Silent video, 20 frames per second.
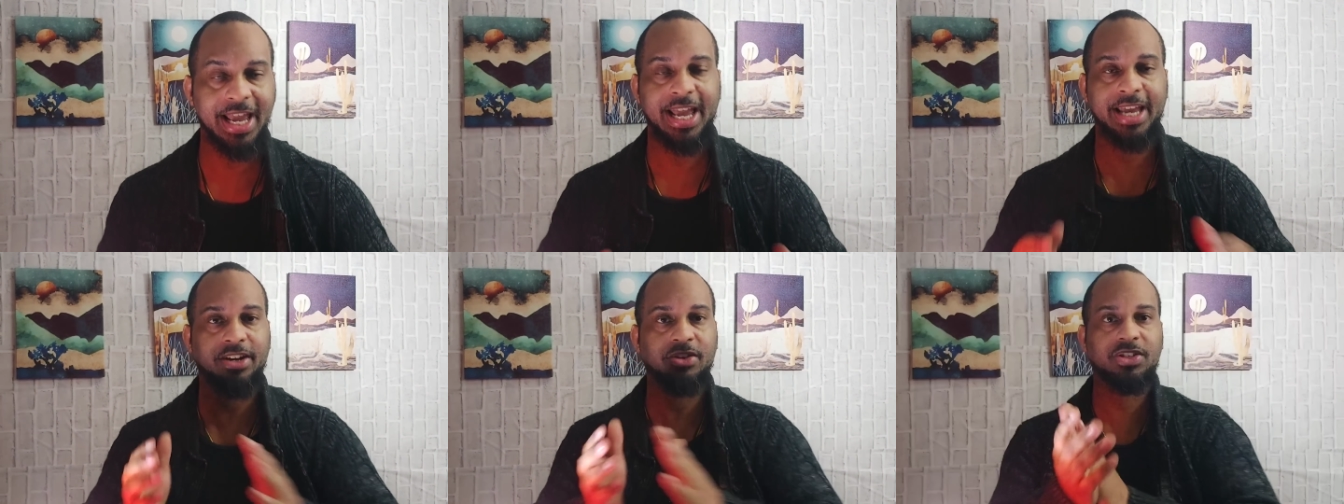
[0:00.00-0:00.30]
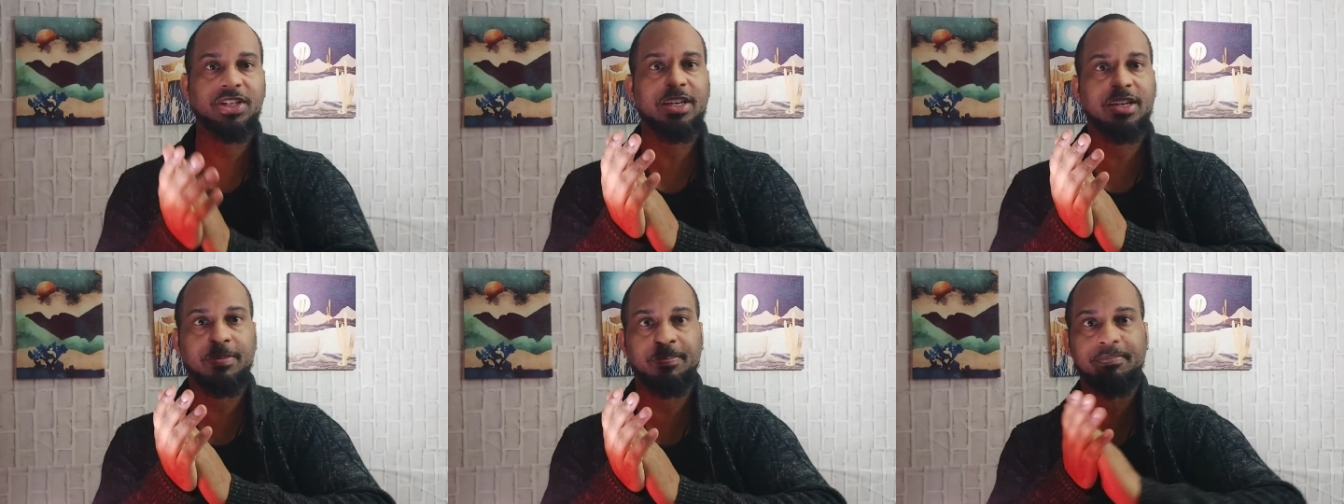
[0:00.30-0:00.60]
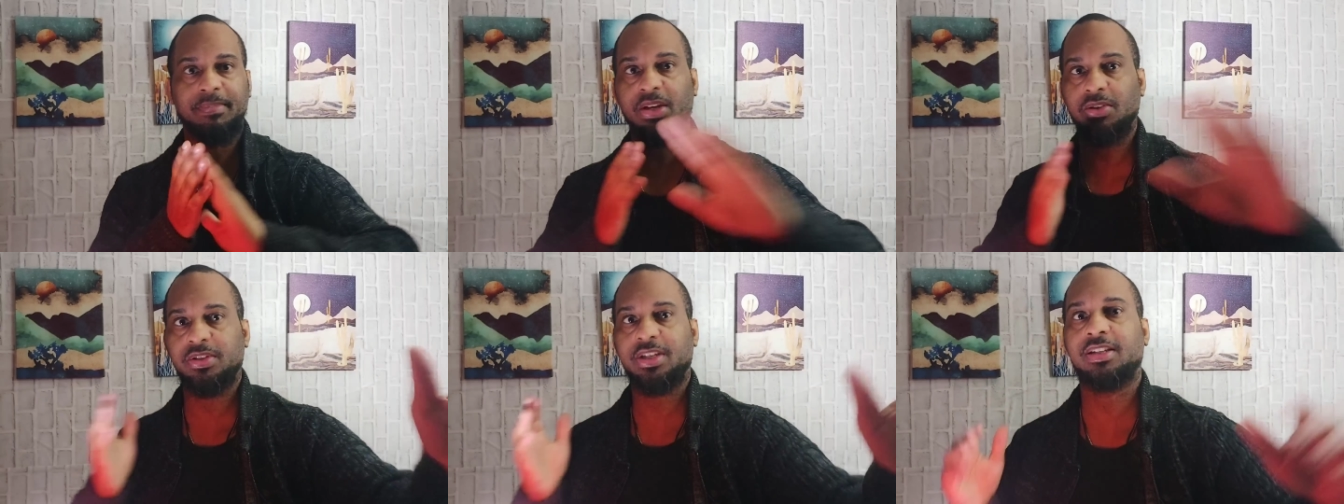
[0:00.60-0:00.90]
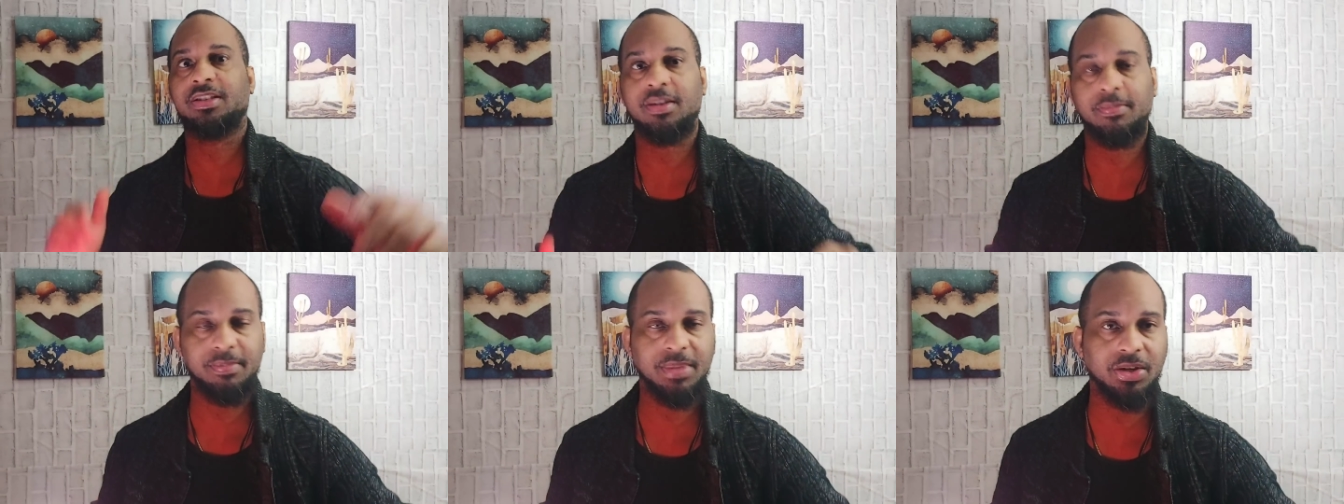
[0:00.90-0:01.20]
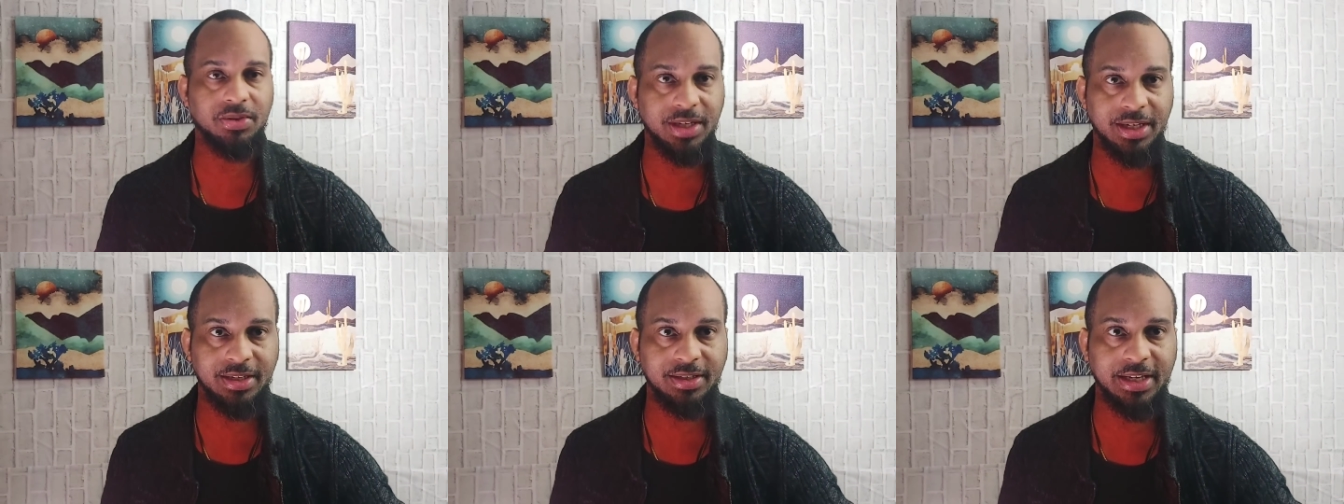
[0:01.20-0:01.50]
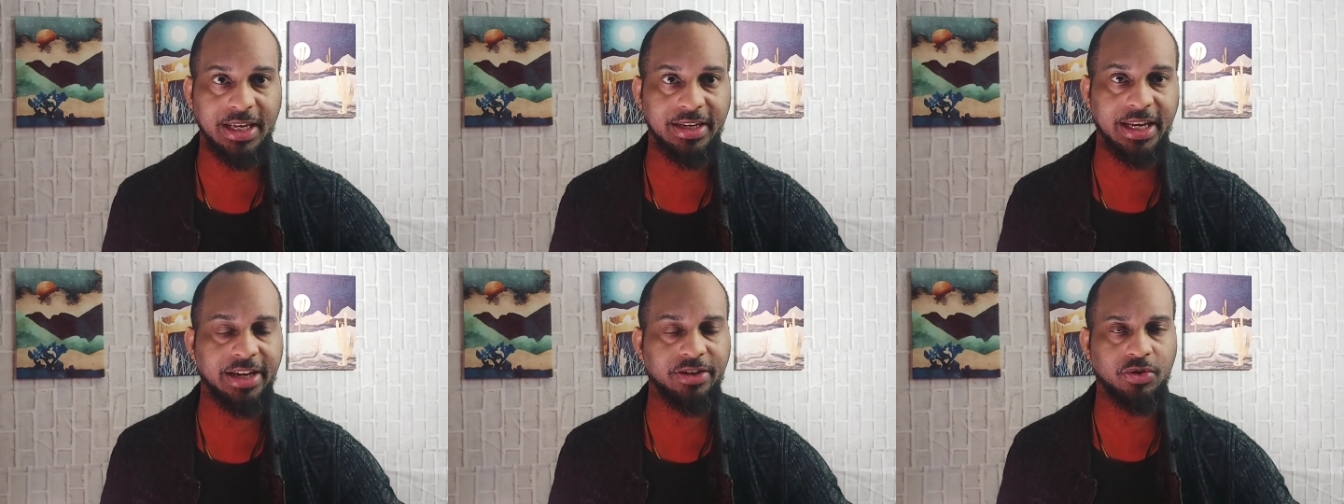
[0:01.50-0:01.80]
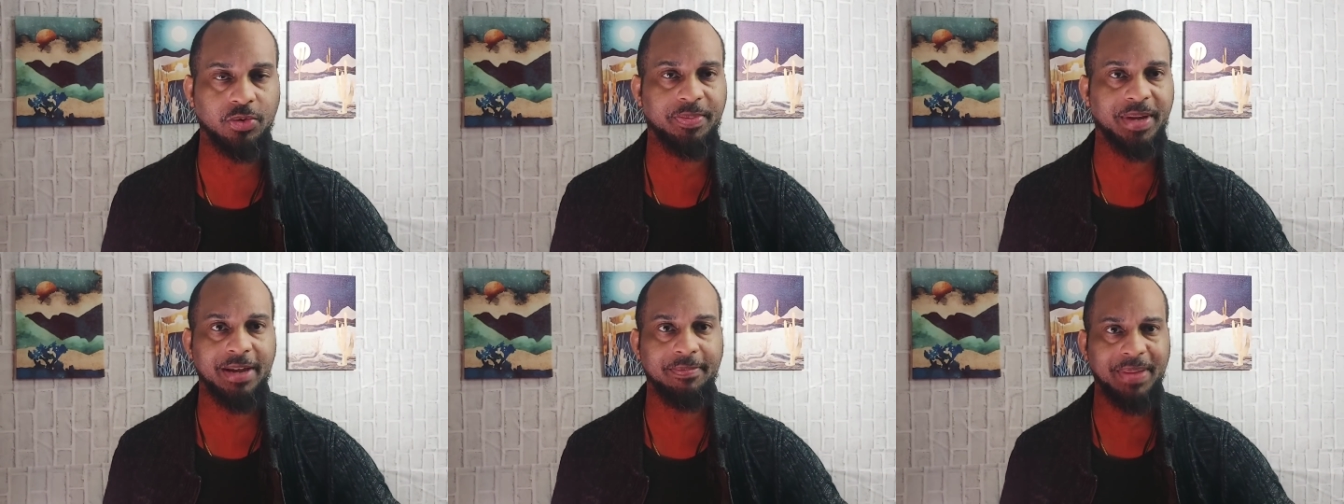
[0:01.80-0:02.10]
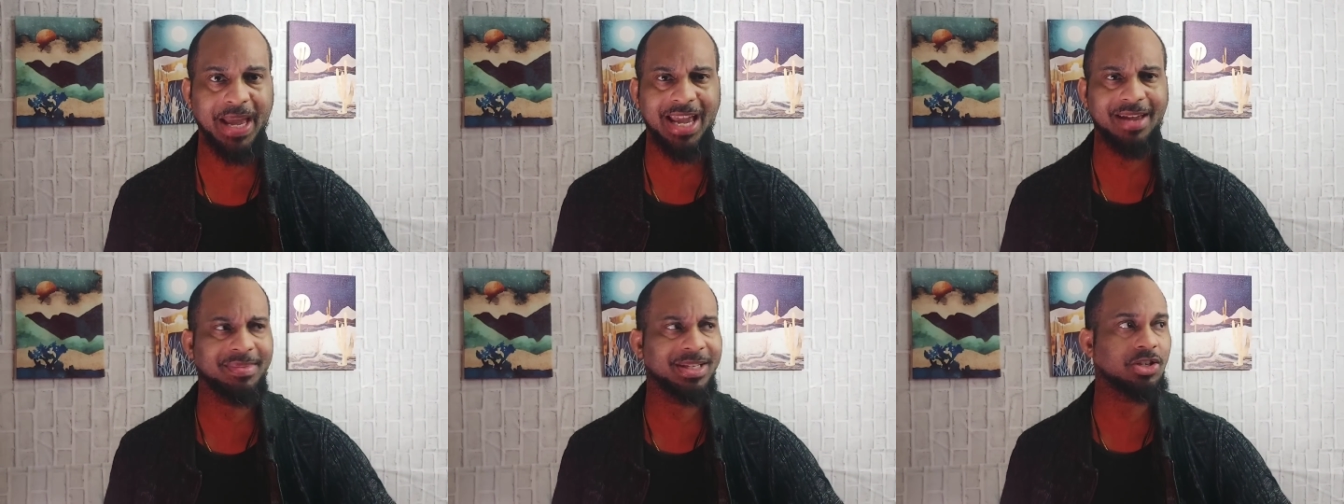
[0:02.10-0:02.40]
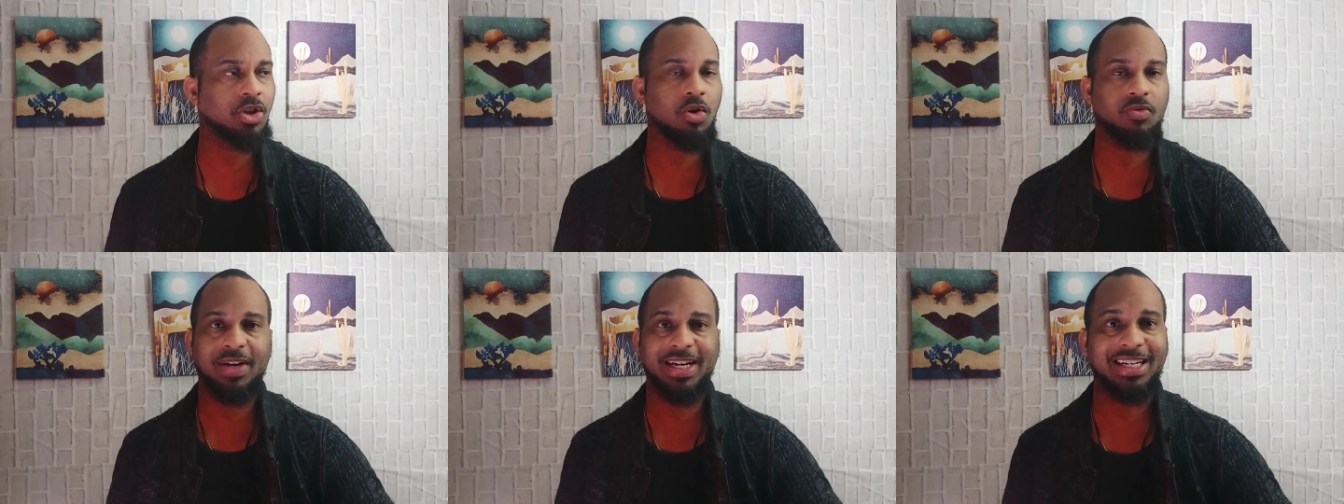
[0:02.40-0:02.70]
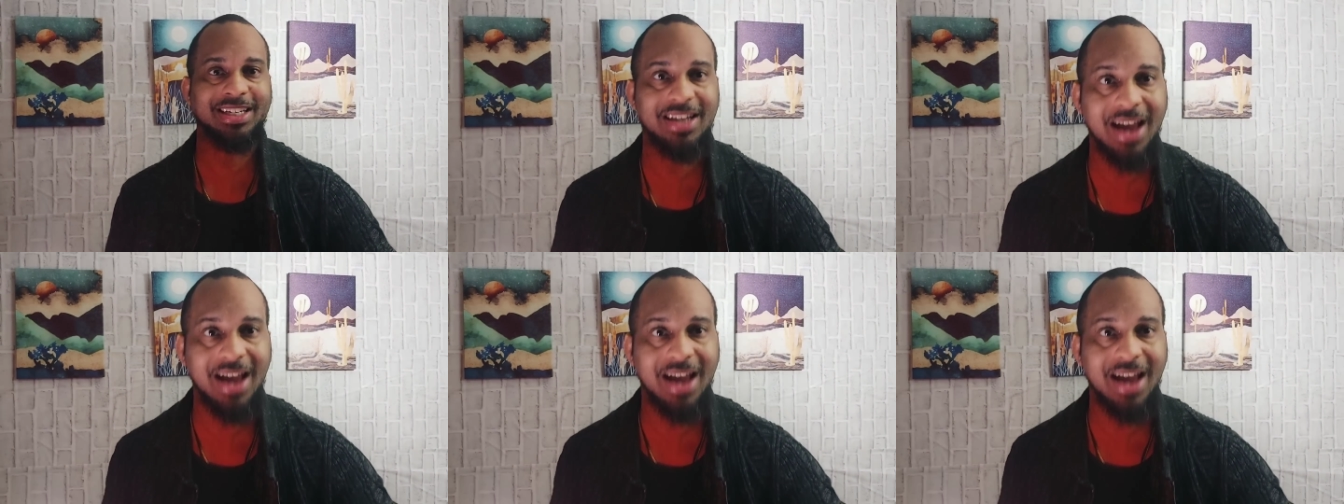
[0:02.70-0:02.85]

And they're sending millions and millions in interbank payments already.